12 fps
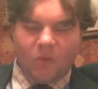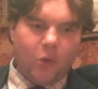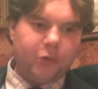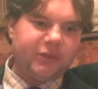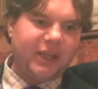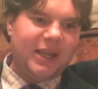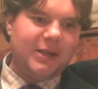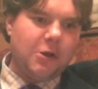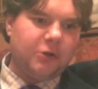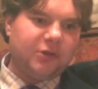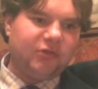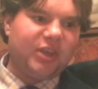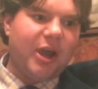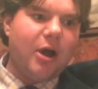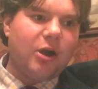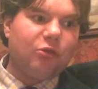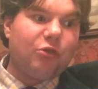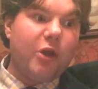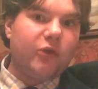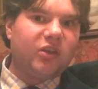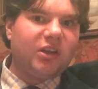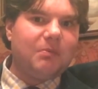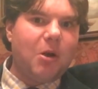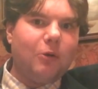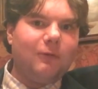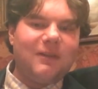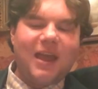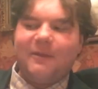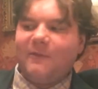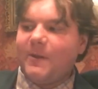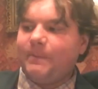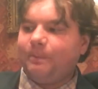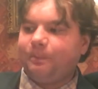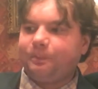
Also getting lots of dark roasted malt flavour.